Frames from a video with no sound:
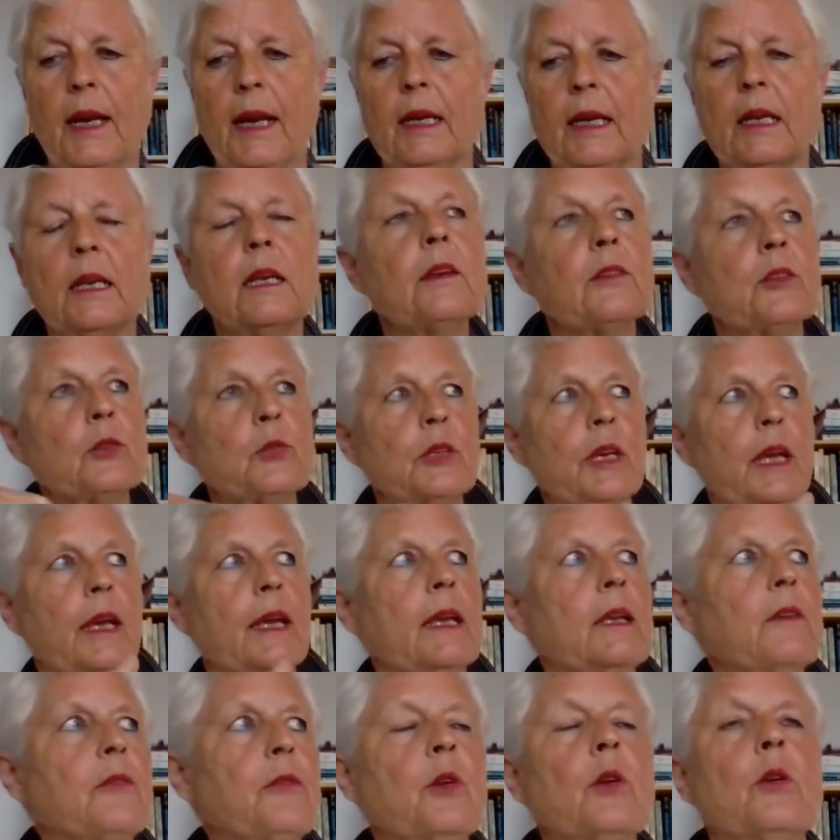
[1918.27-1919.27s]
Like
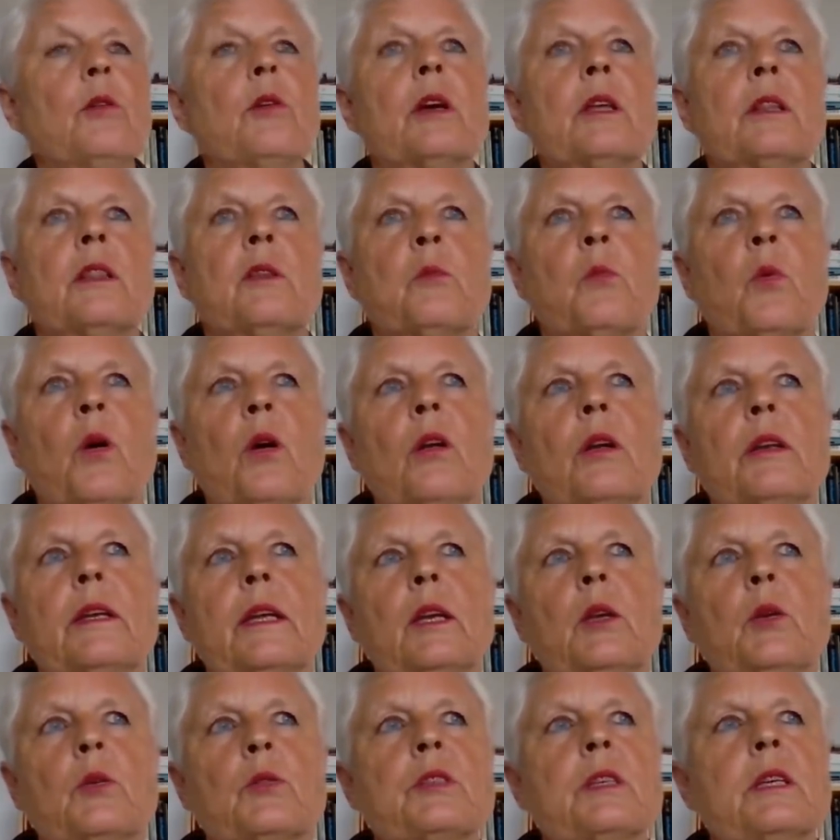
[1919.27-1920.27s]
today, if you look at the world
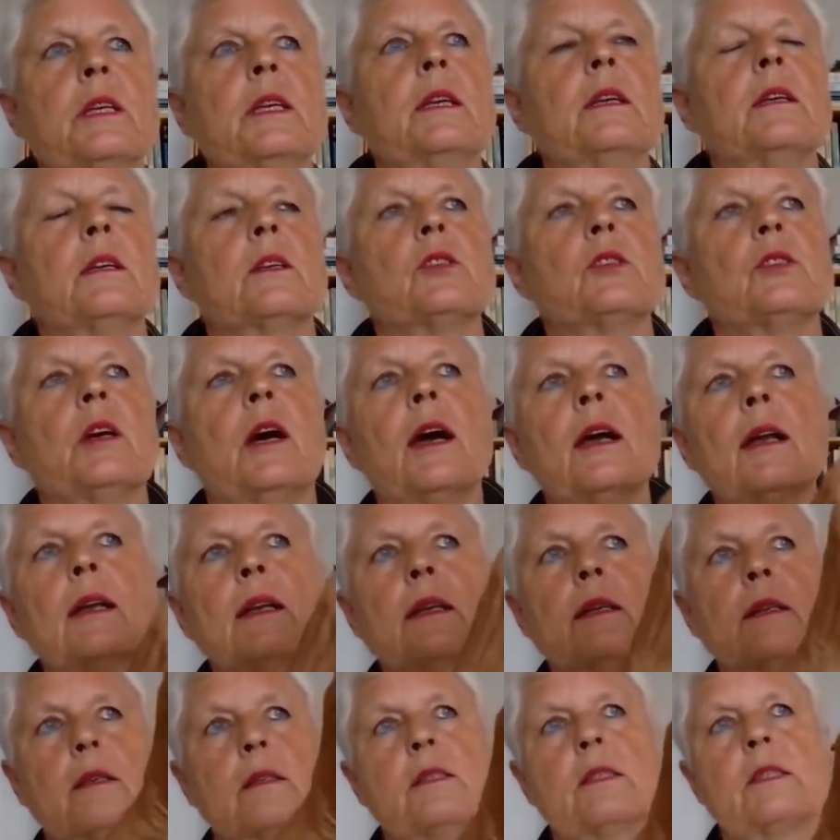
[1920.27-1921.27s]
and you see a
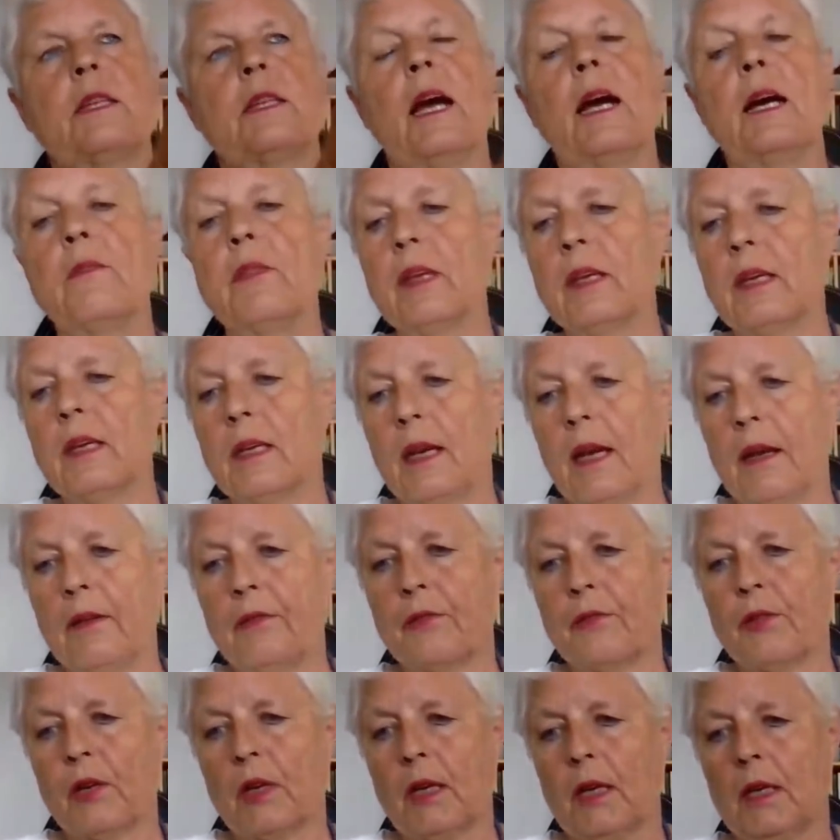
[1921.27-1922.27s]
child starving in
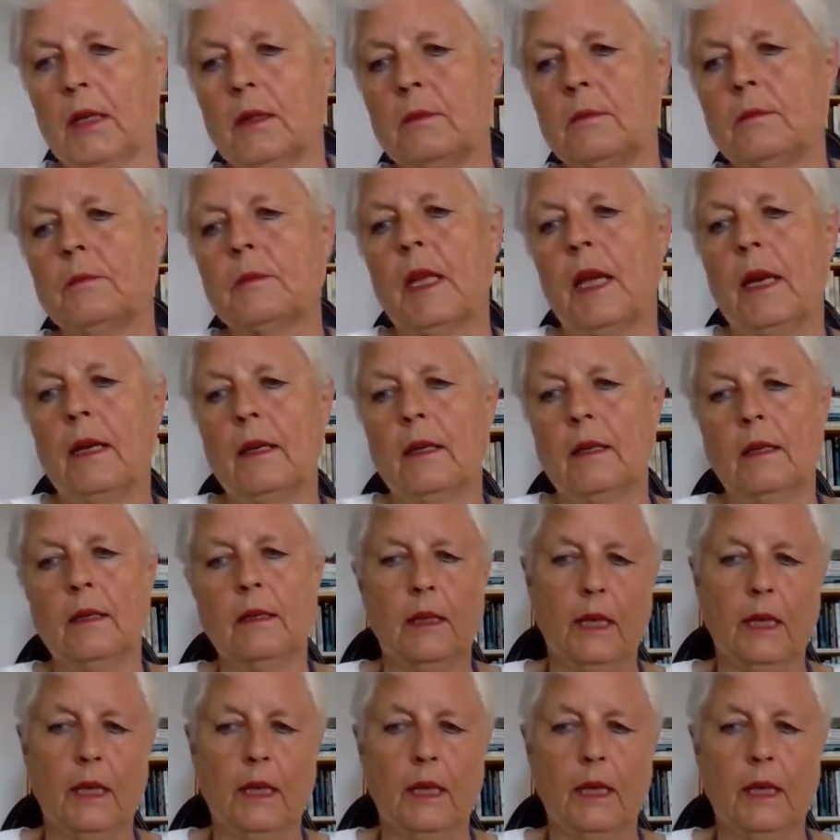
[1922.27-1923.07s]
Africa, and